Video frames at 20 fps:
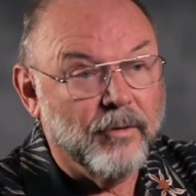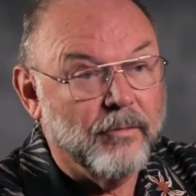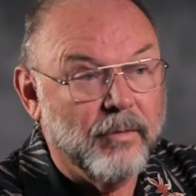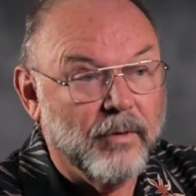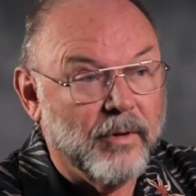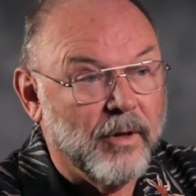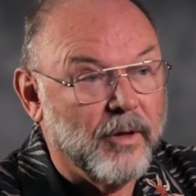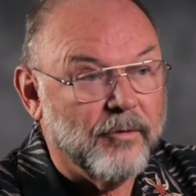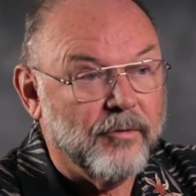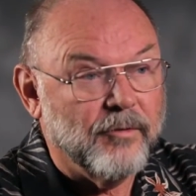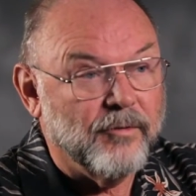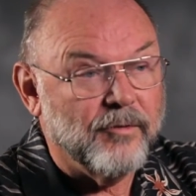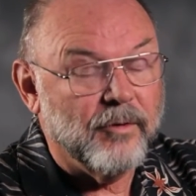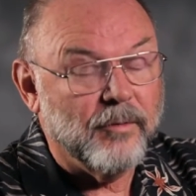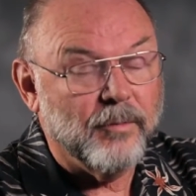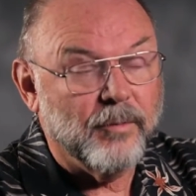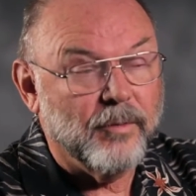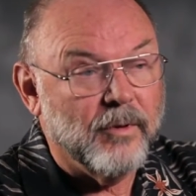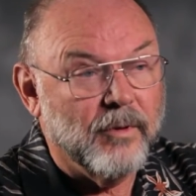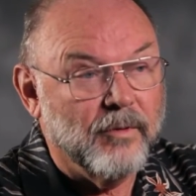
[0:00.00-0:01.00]
good
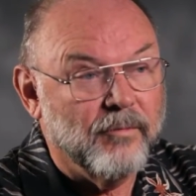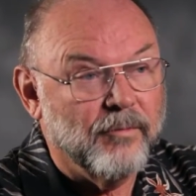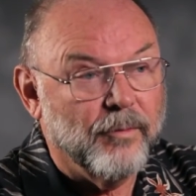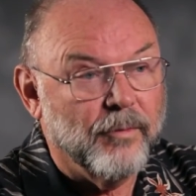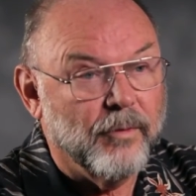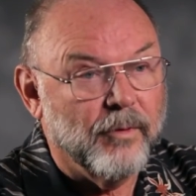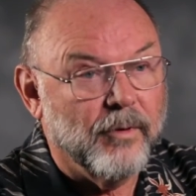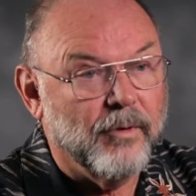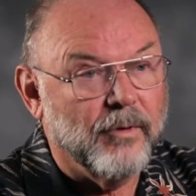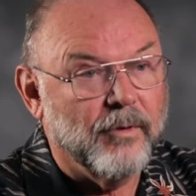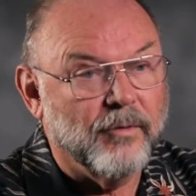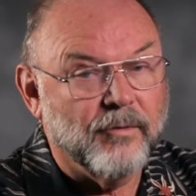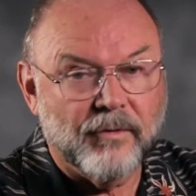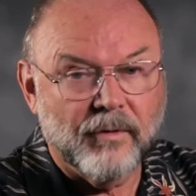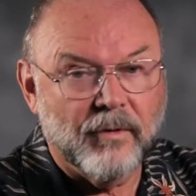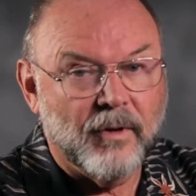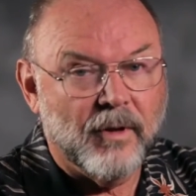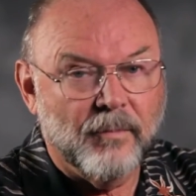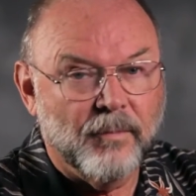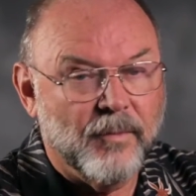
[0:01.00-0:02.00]
relationship with Infor, and
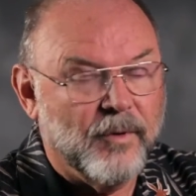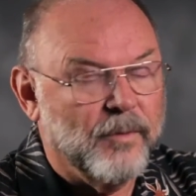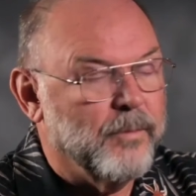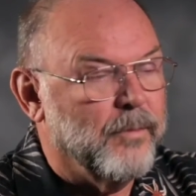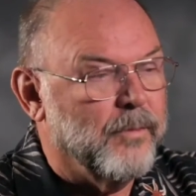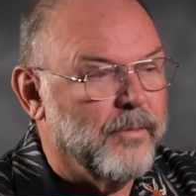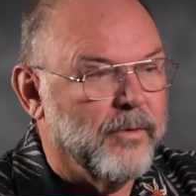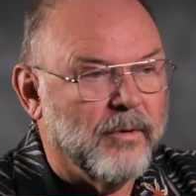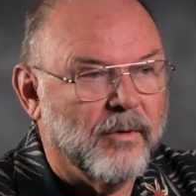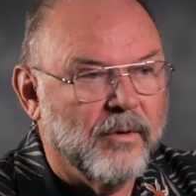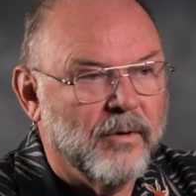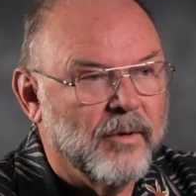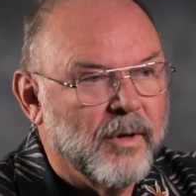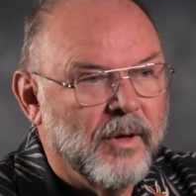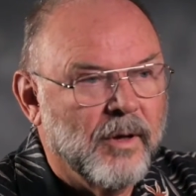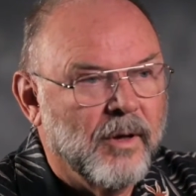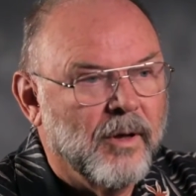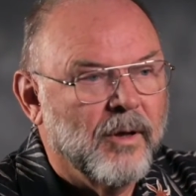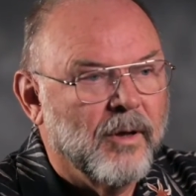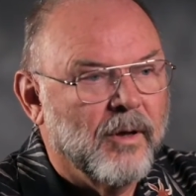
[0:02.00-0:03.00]
there's a lot of people that
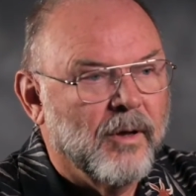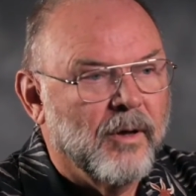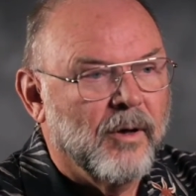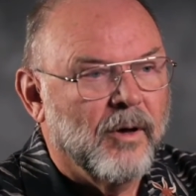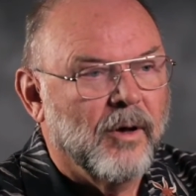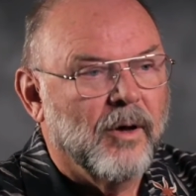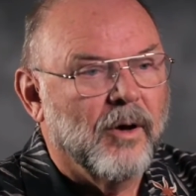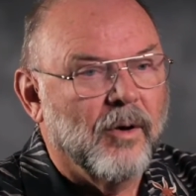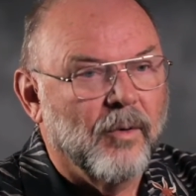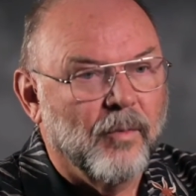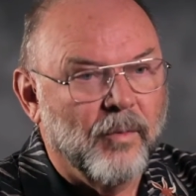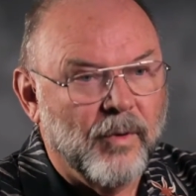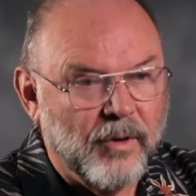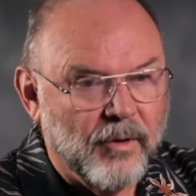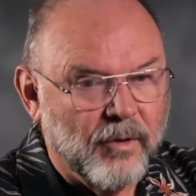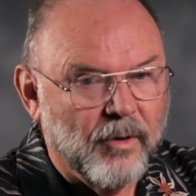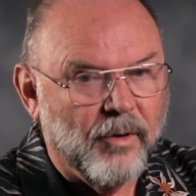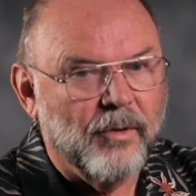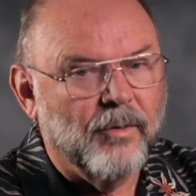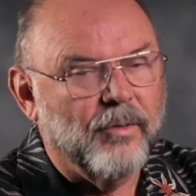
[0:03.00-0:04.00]

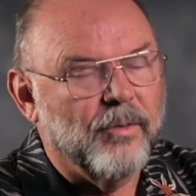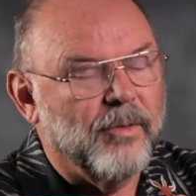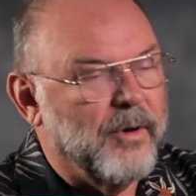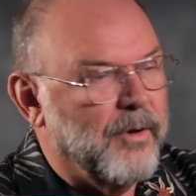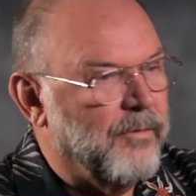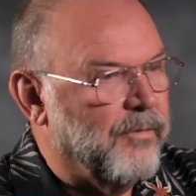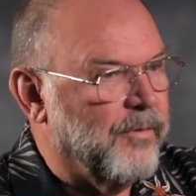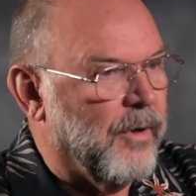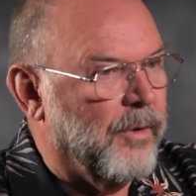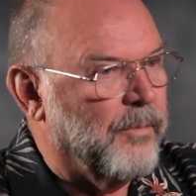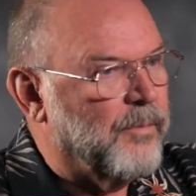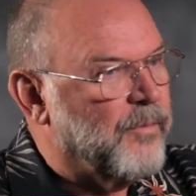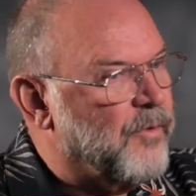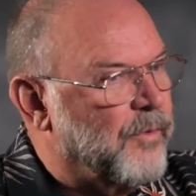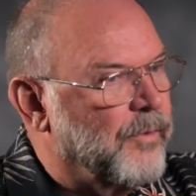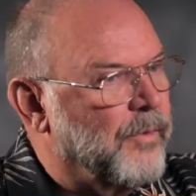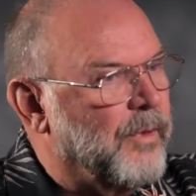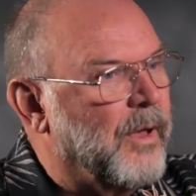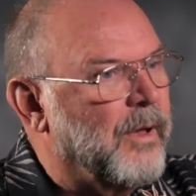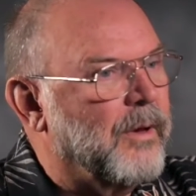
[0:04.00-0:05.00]
we know that have come
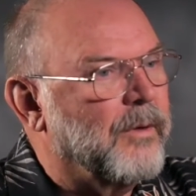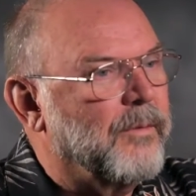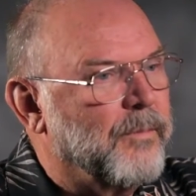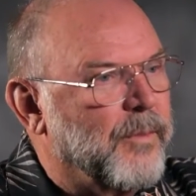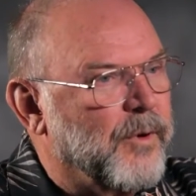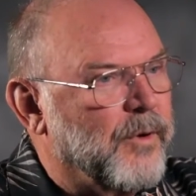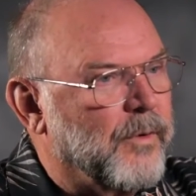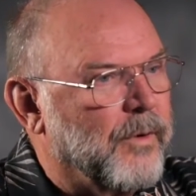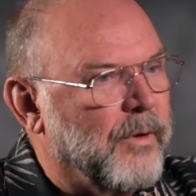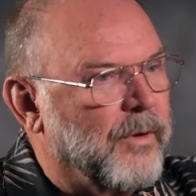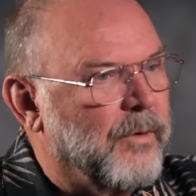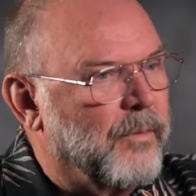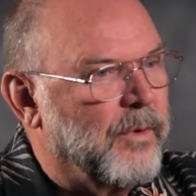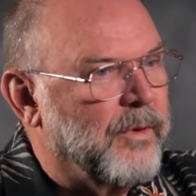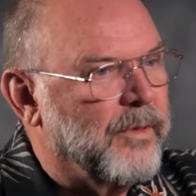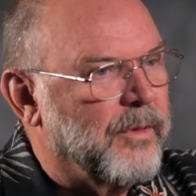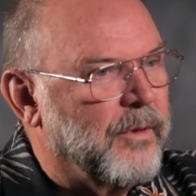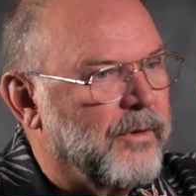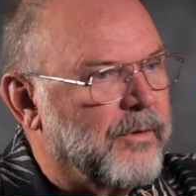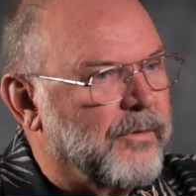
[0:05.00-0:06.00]
through that period
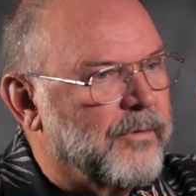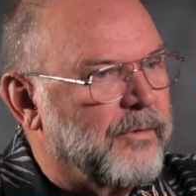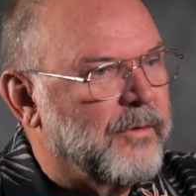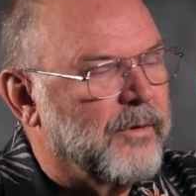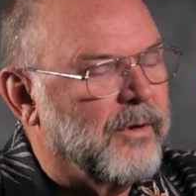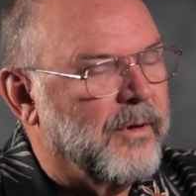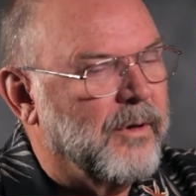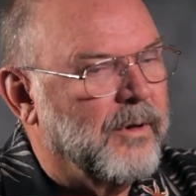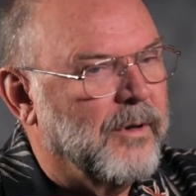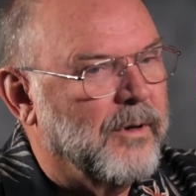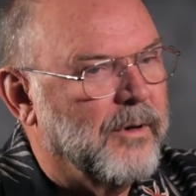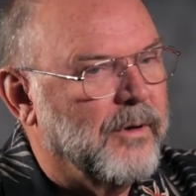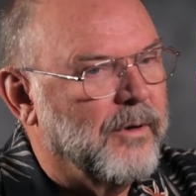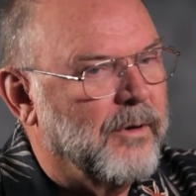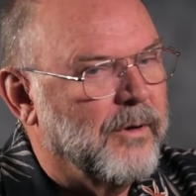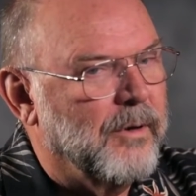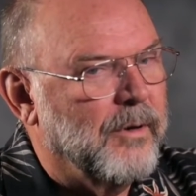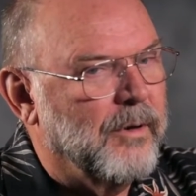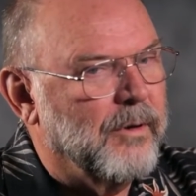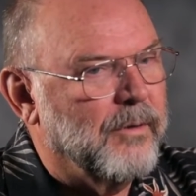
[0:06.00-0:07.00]
with us
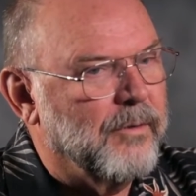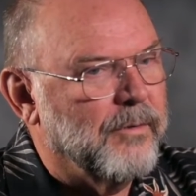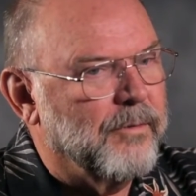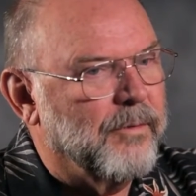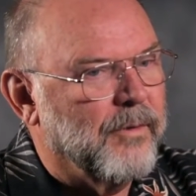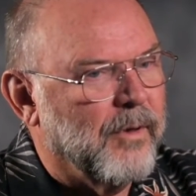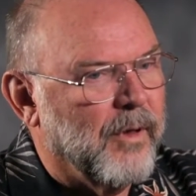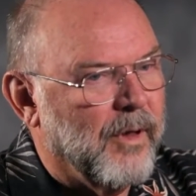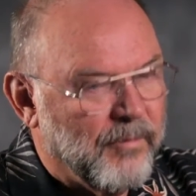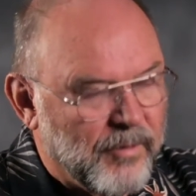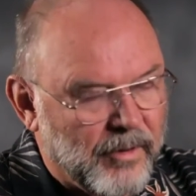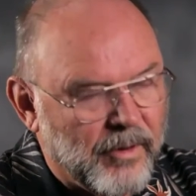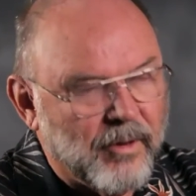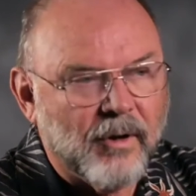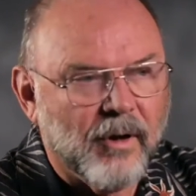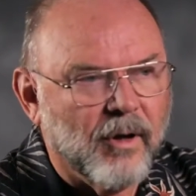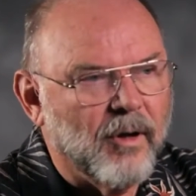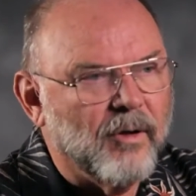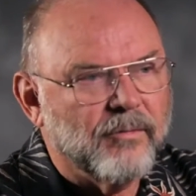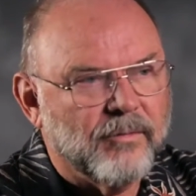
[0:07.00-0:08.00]
and uh, have a
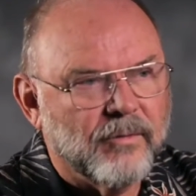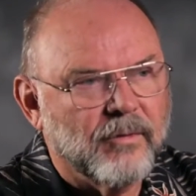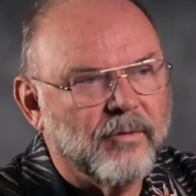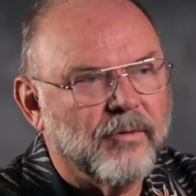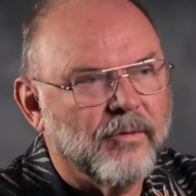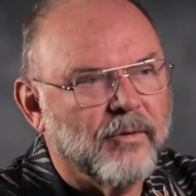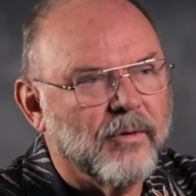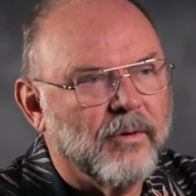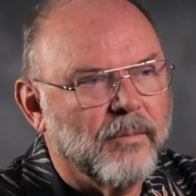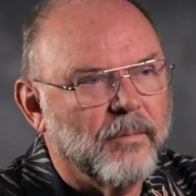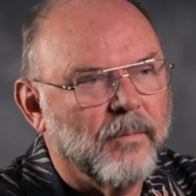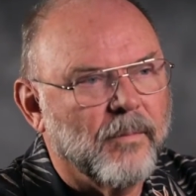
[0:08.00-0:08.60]
lot of confidence in